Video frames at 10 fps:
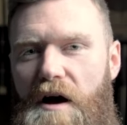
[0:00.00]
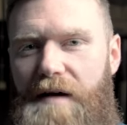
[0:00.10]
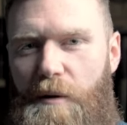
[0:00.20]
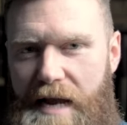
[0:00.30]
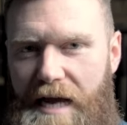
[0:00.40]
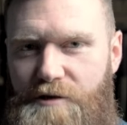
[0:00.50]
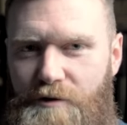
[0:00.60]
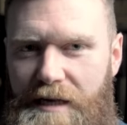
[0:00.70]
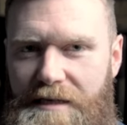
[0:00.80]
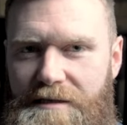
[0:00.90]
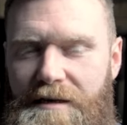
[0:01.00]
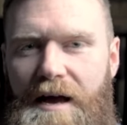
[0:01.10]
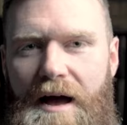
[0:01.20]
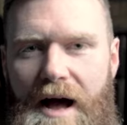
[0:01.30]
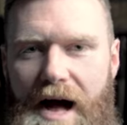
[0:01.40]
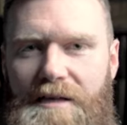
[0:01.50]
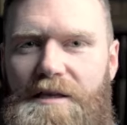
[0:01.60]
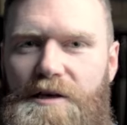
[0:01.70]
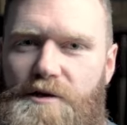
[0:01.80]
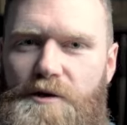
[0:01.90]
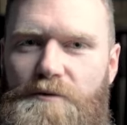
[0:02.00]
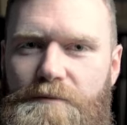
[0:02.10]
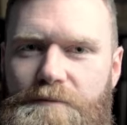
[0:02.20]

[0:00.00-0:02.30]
of our next release. I'll see you soon.